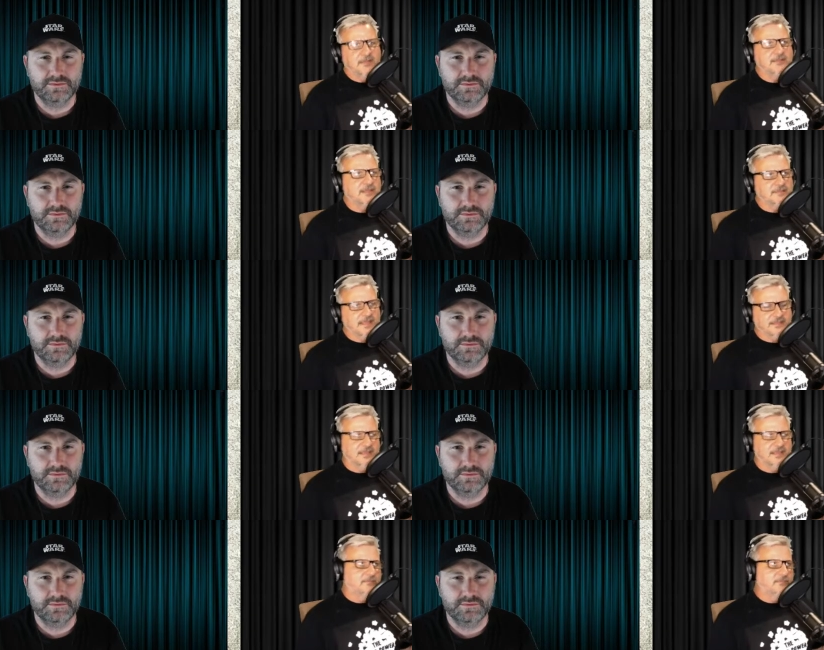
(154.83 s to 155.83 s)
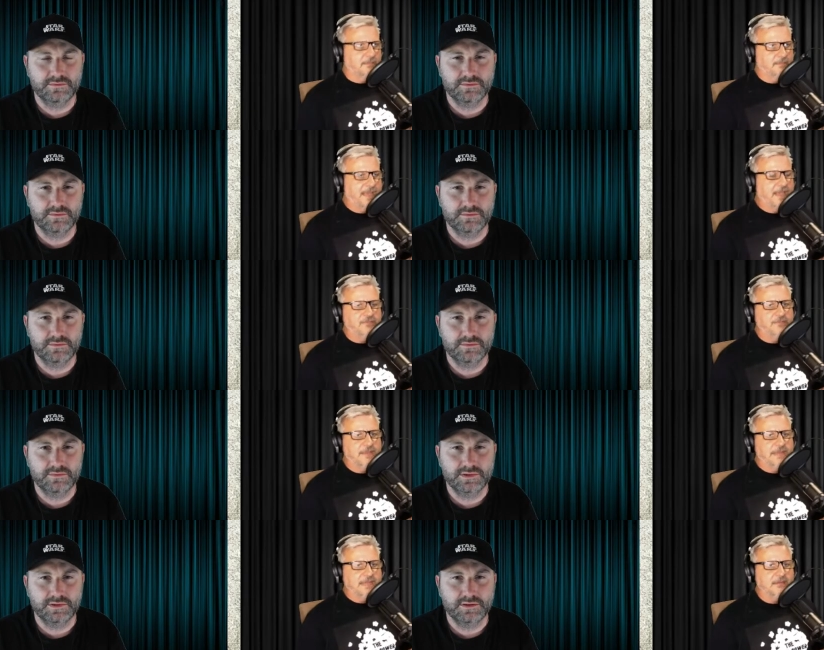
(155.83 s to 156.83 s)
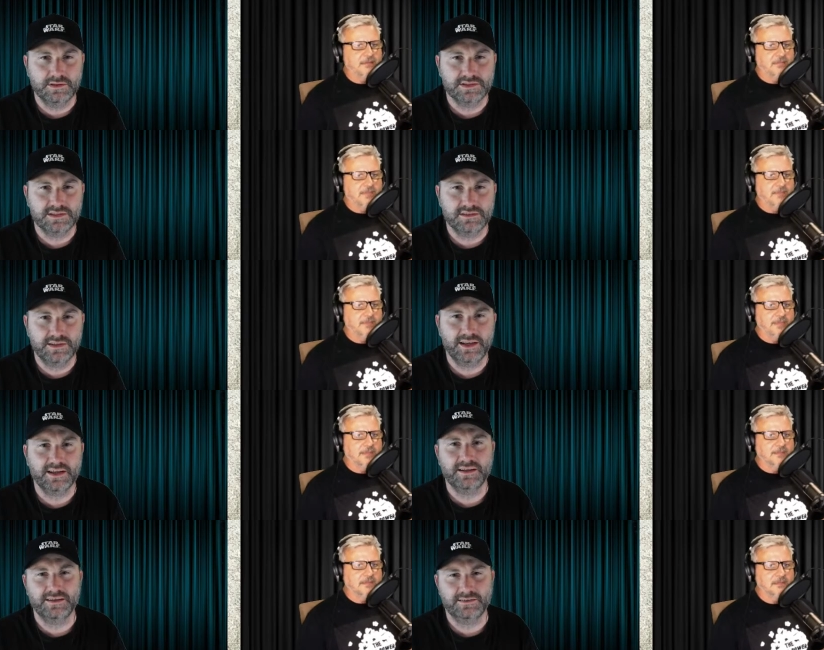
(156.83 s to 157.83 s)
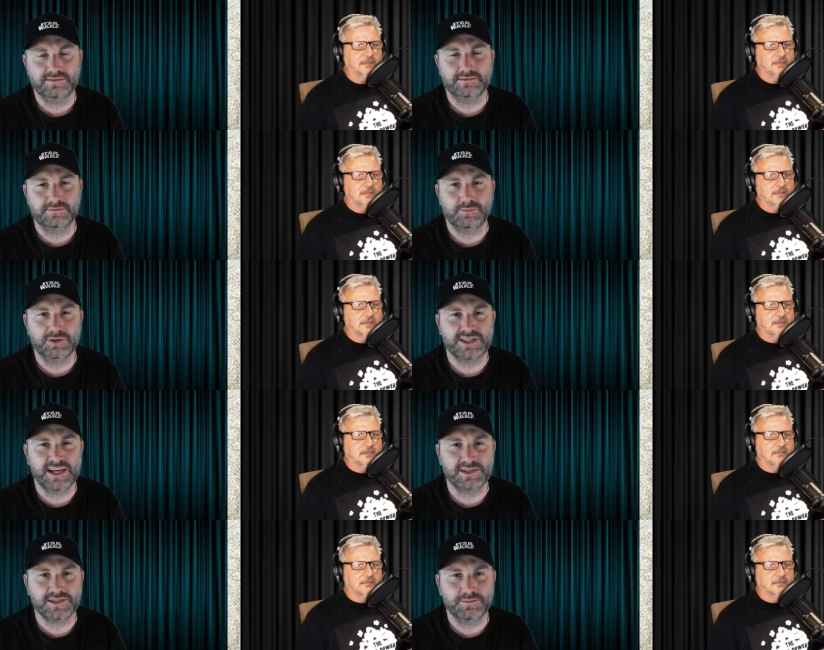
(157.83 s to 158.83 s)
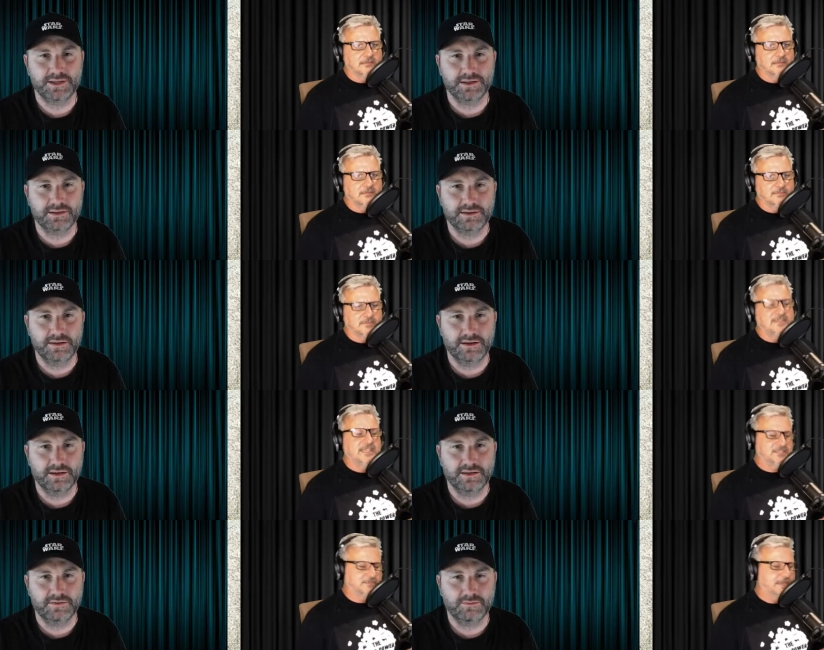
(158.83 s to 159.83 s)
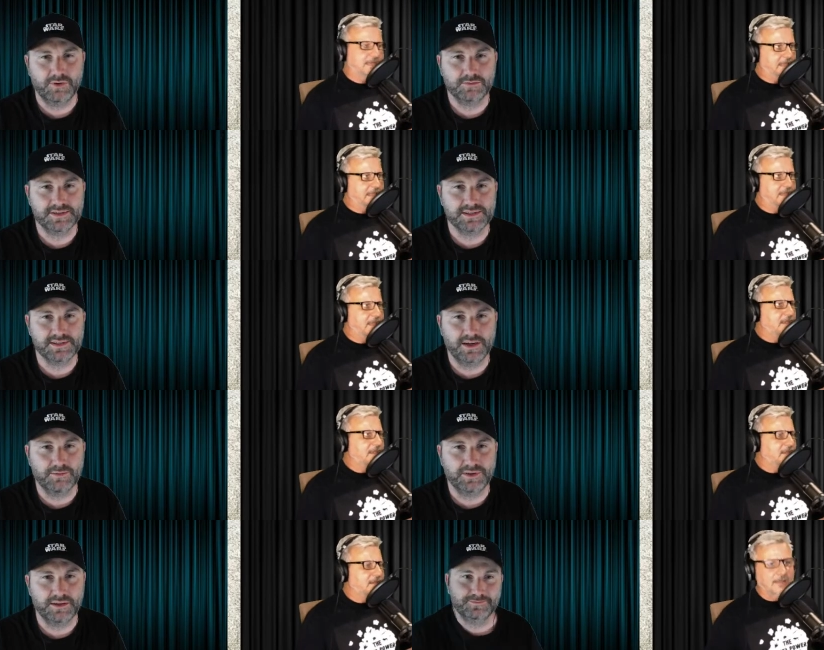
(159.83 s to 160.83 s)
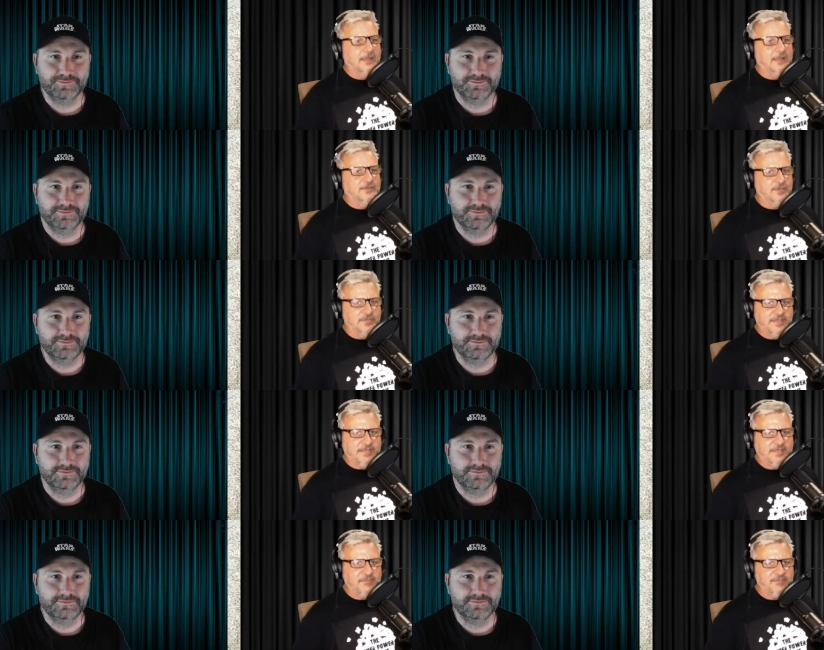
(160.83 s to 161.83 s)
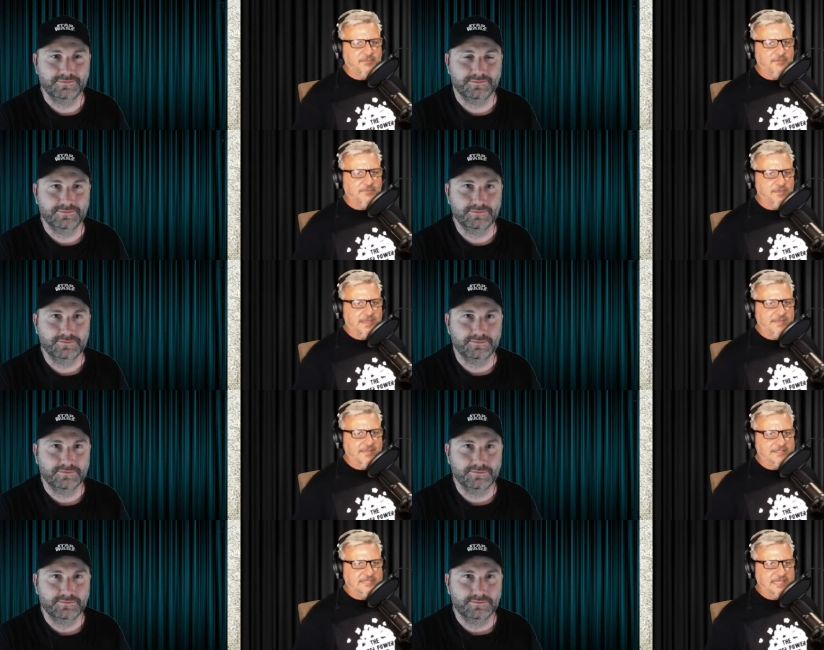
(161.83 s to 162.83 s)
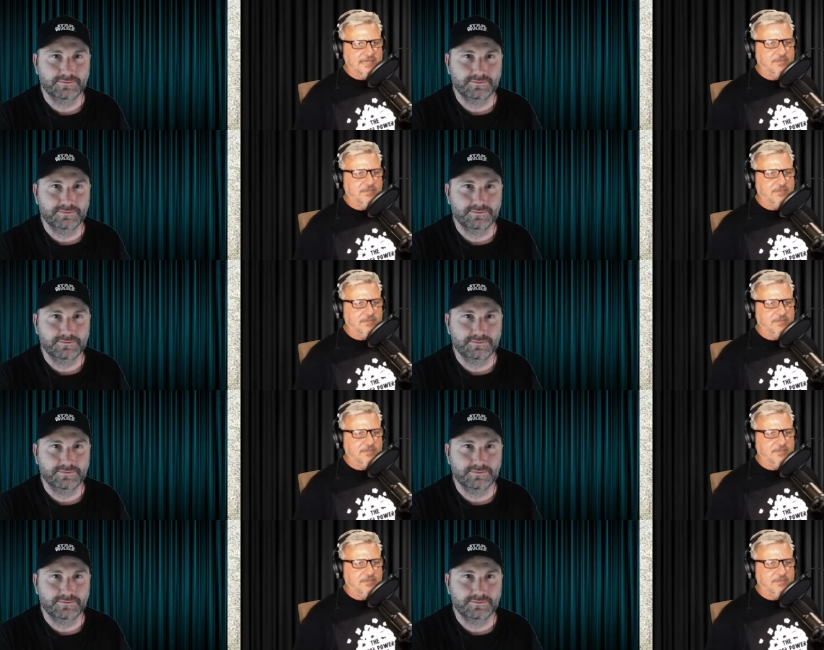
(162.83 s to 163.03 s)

Speaker 1: uh, is that's their payoff money.
Speaker 2: Yeah, they're protection money, like protection you know, mobster money. type thing.
Speaker 1: Two things happen for me in this scene.